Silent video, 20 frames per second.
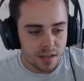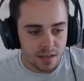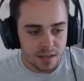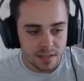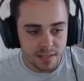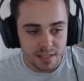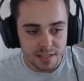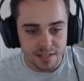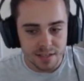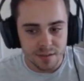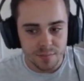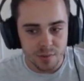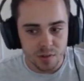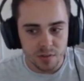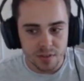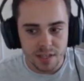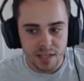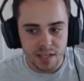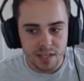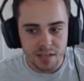because it's so
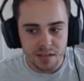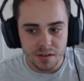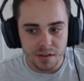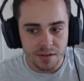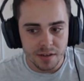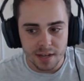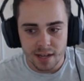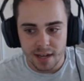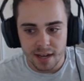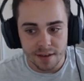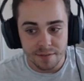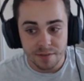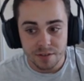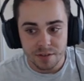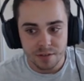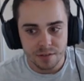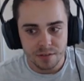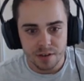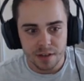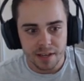bulky, you don't have
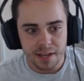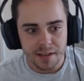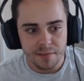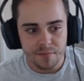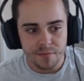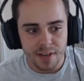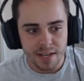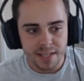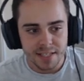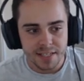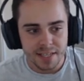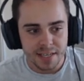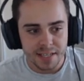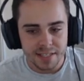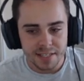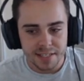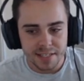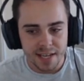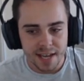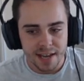to like invest in
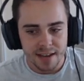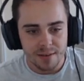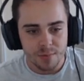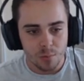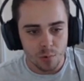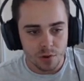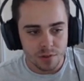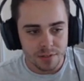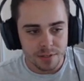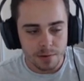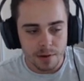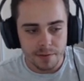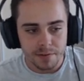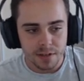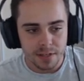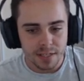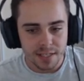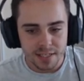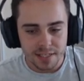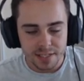its attack whatsoever,
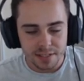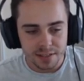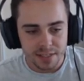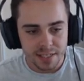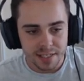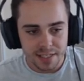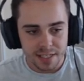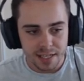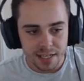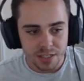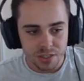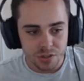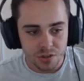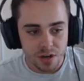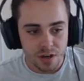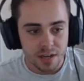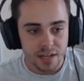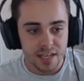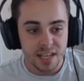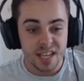and it still hits like a
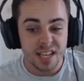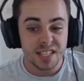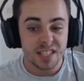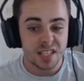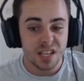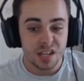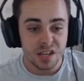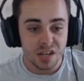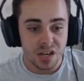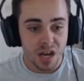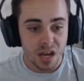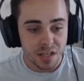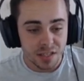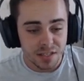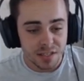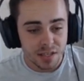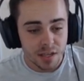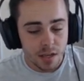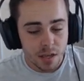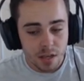truck. It's
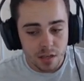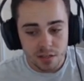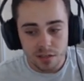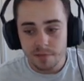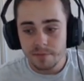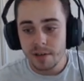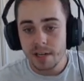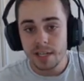nuts. So I'm really